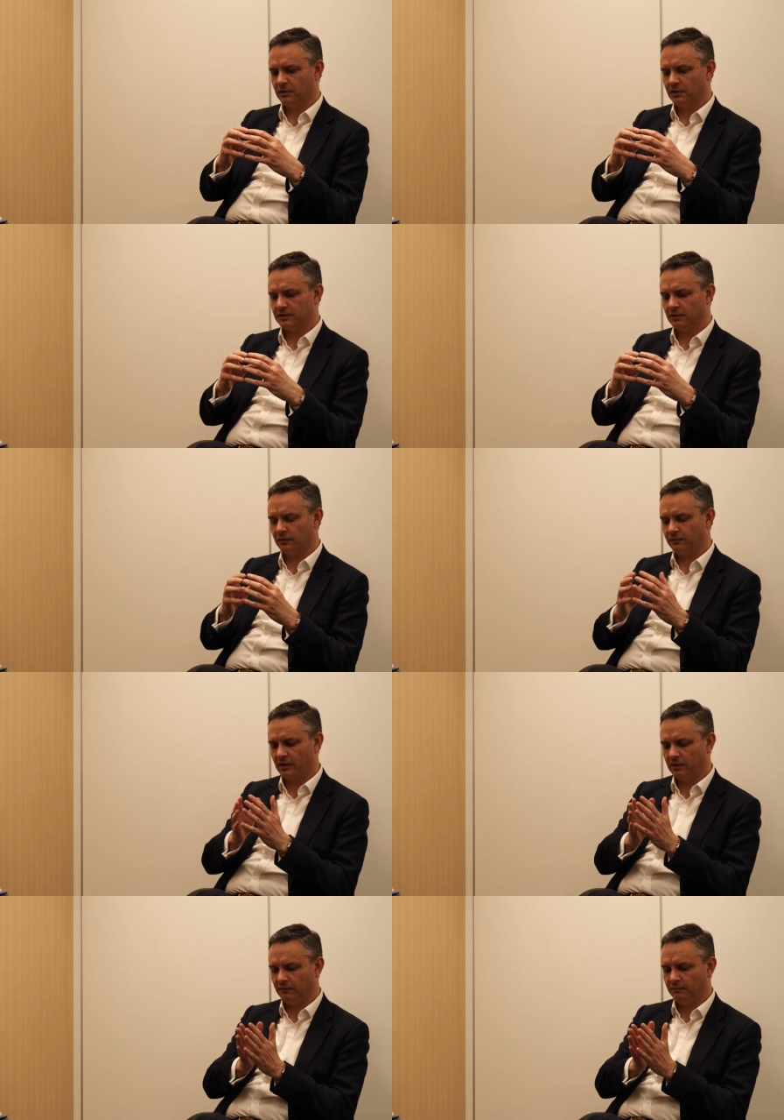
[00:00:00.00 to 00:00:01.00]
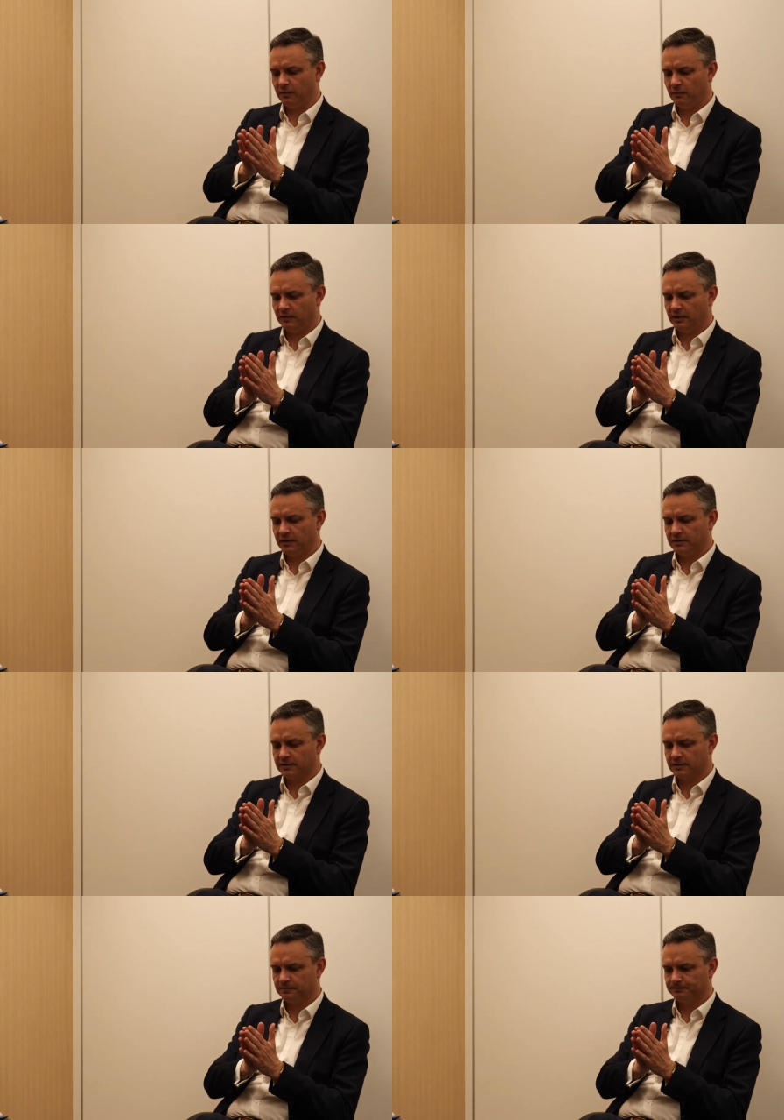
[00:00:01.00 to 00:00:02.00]
is that we've kind of built
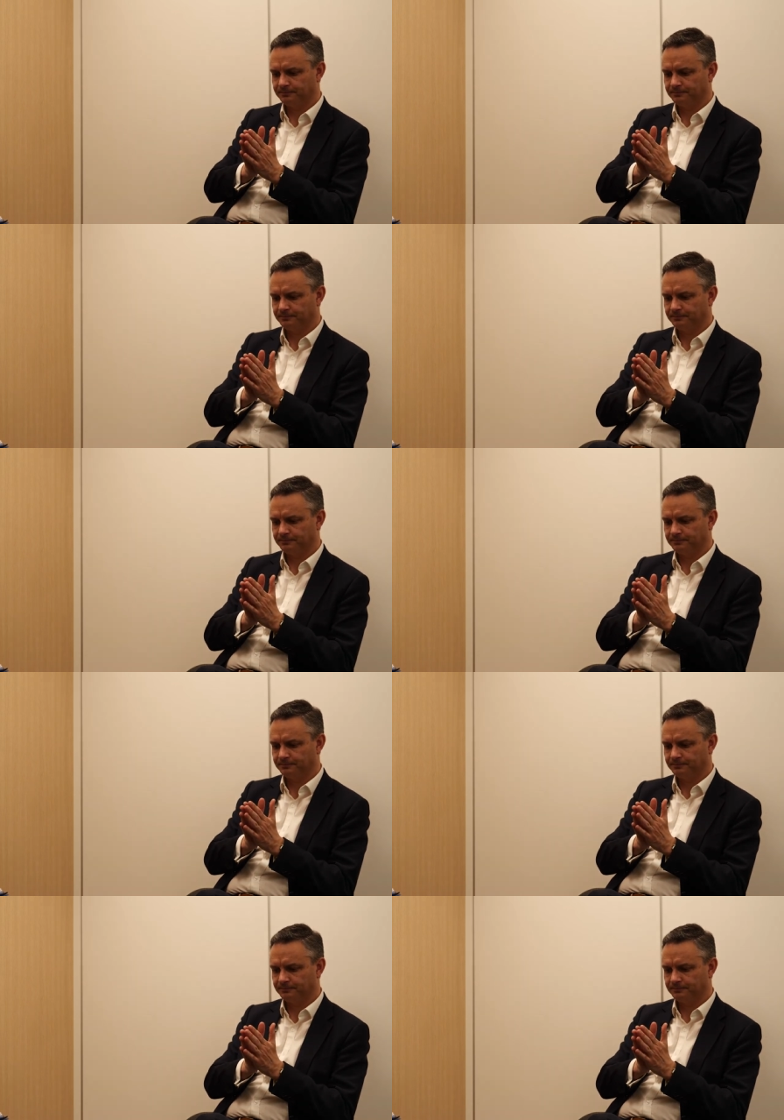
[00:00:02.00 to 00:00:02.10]
these